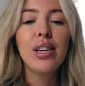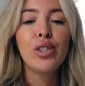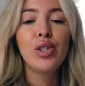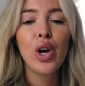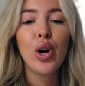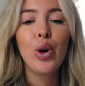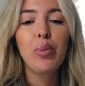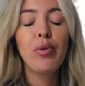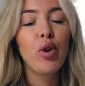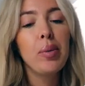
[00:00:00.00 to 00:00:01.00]
So
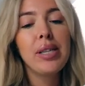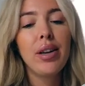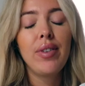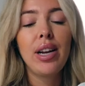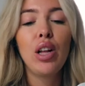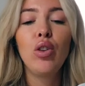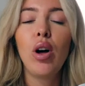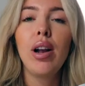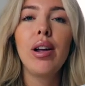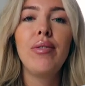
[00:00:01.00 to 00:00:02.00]
before we dive in, a
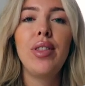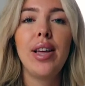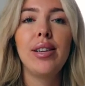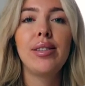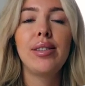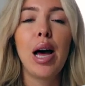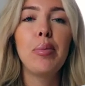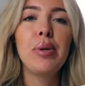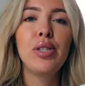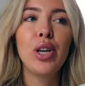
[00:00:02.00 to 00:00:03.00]
lot of this
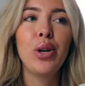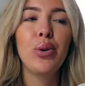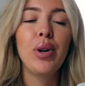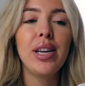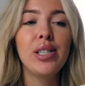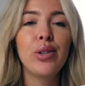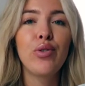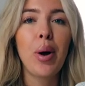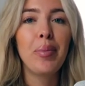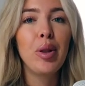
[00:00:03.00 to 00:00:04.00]
episode is
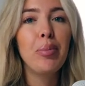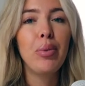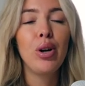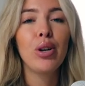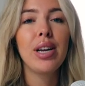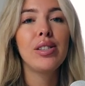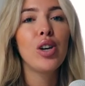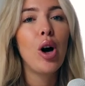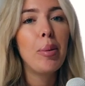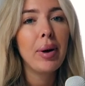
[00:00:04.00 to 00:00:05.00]
from the book
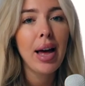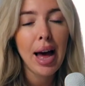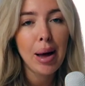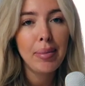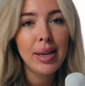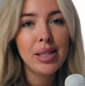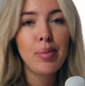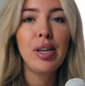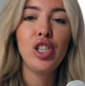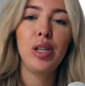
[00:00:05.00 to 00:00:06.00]
Atomic Habits
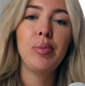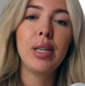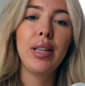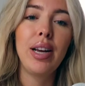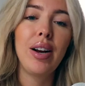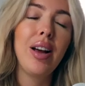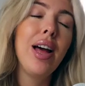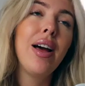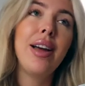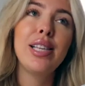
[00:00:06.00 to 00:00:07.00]
by James Clear.
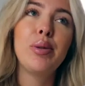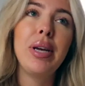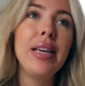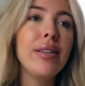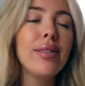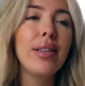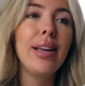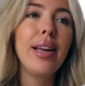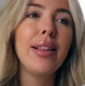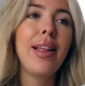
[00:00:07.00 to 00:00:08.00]
It's
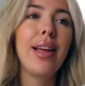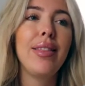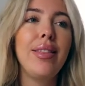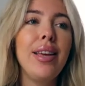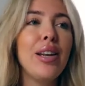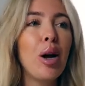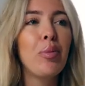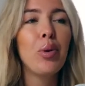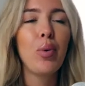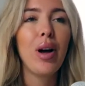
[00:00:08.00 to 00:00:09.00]
easily like the
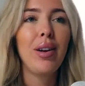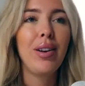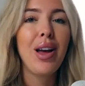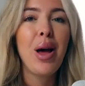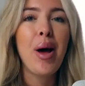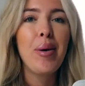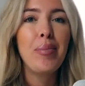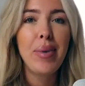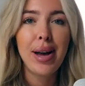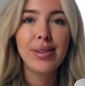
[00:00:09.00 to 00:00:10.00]
#1
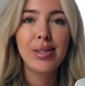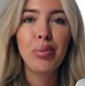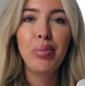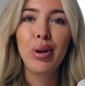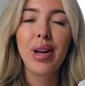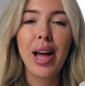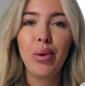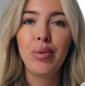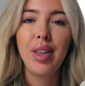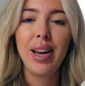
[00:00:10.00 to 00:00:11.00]
best book
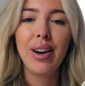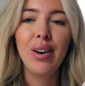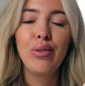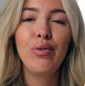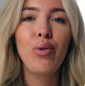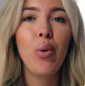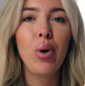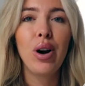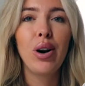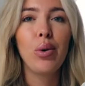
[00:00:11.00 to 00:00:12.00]
out there
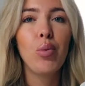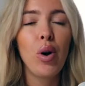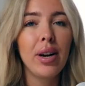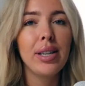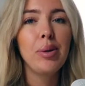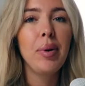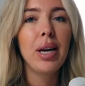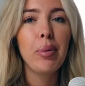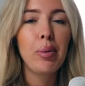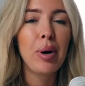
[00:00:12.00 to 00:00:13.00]
for wanting to
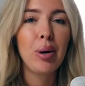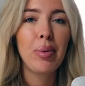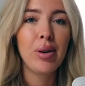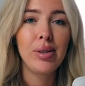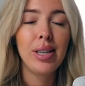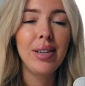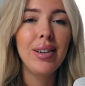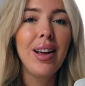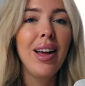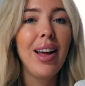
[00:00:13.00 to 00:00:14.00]
become a better
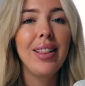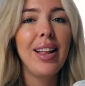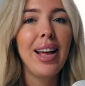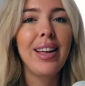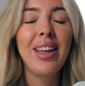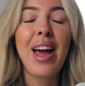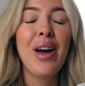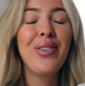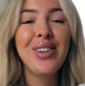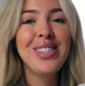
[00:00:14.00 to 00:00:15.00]
person. Like
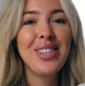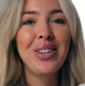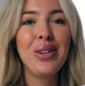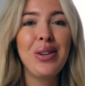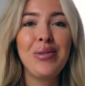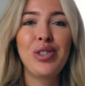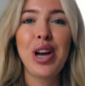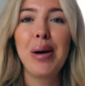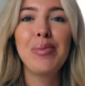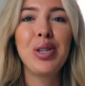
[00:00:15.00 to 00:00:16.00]
every single
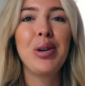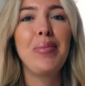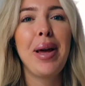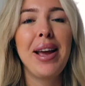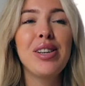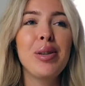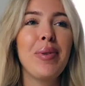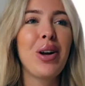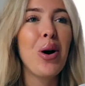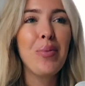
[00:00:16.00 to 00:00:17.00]
chapter and page, I'm
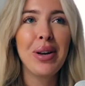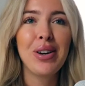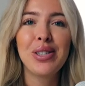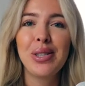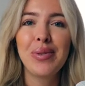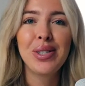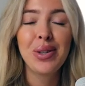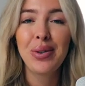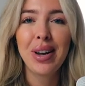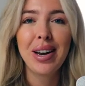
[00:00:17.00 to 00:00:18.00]
like, oh my gosh, that was
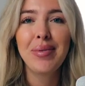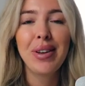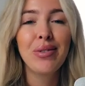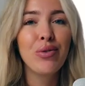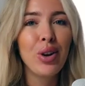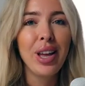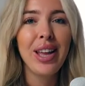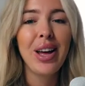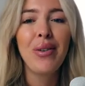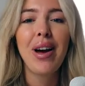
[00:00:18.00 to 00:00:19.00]
so good. I'm like
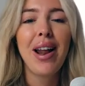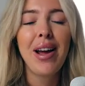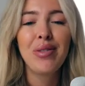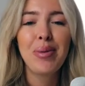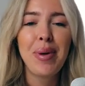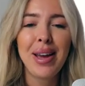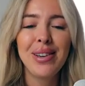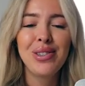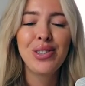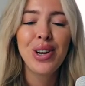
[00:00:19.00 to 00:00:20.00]
freaking out at every
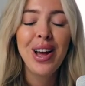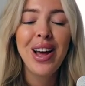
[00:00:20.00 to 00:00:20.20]
page.